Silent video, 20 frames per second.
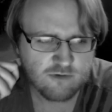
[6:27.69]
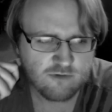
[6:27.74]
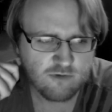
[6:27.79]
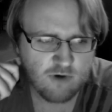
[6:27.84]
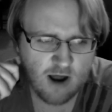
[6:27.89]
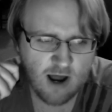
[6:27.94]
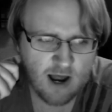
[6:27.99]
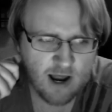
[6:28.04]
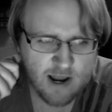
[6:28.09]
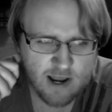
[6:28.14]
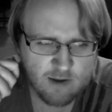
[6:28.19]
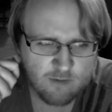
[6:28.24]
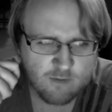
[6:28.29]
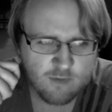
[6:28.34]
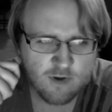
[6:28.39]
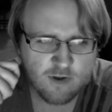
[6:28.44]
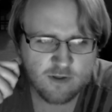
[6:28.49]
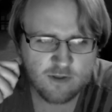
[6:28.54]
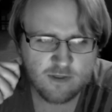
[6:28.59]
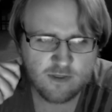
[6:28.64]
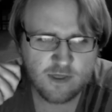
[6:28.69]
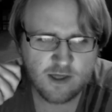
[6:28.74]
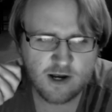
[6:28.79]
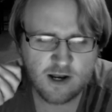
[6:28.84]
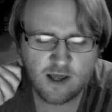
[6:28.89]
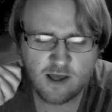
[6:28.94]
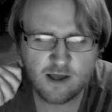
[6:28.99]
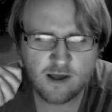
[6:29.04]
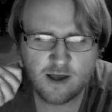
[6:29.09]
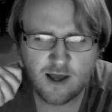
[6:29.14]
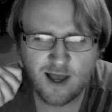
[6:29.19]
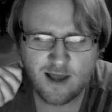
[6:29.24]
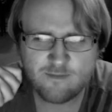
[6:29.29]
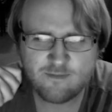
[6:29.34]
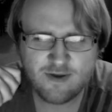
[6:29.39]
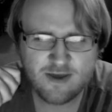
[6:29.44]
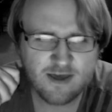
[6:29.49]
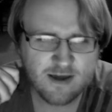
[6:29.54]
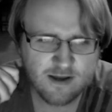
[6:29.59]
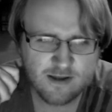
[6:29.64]
rhyme that
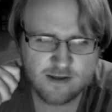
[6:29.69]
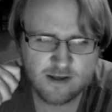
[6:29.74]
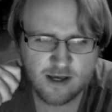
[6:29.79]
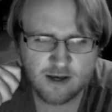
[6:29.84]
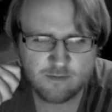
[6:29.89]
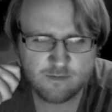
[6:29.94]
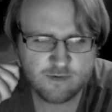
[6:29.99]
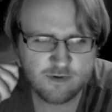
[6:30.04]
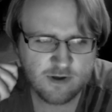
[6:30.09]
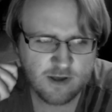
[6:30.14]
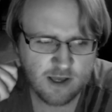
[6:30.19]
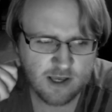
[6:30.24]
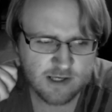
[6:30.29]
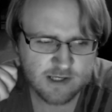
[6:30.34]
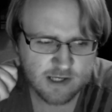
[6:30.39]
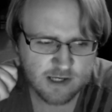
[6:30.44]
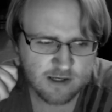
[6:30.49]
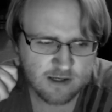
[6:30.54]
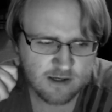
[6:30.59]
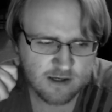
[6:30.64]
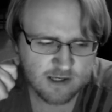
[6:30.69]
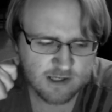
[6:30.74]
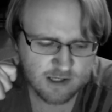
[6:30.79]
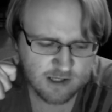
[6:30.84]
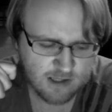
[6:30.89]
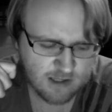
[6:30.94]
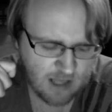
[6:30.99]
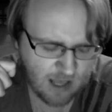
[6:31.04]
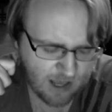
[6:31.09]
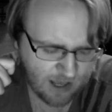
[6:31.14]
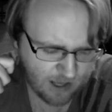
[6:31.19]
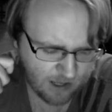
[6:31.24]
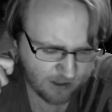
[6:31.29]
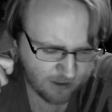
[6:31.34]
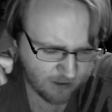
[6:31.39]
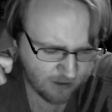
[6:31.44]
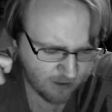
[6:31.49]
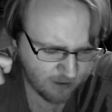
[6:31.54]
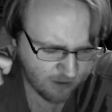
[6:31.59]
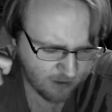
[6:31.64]
I picked up as a
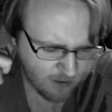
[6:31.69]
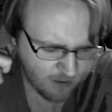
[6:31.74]
lad.